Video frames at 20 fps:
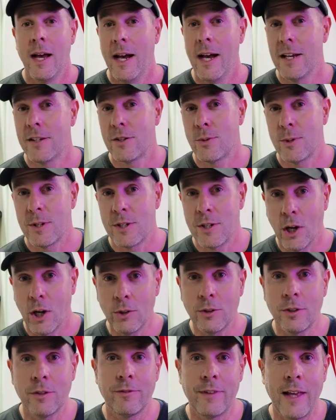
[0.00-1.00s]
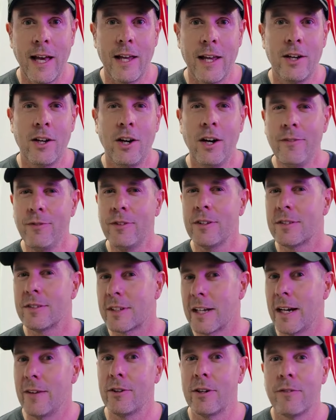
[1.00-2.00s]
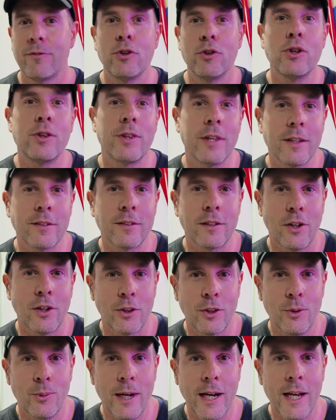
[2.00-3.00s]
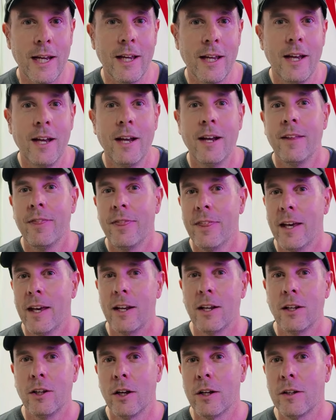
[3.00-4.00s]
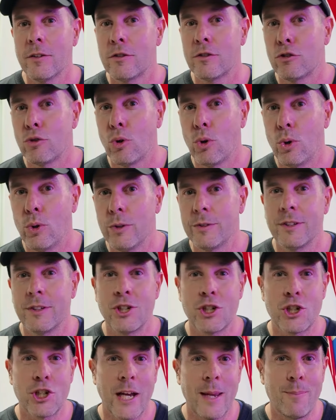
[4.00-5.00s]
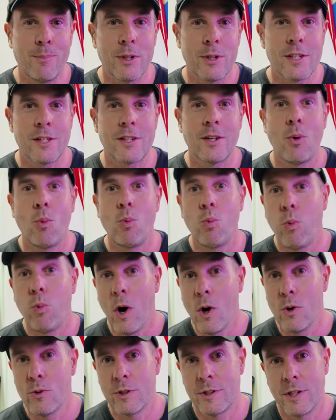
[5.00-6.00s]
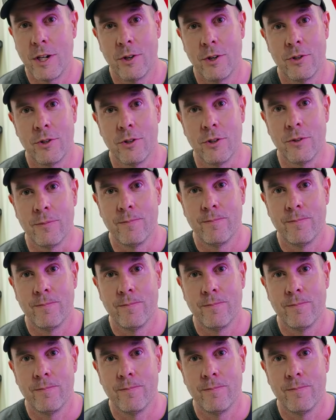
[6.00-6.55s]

As a result of that, I've discovered a few things along the way that a lot of stores and shapers won't tell you,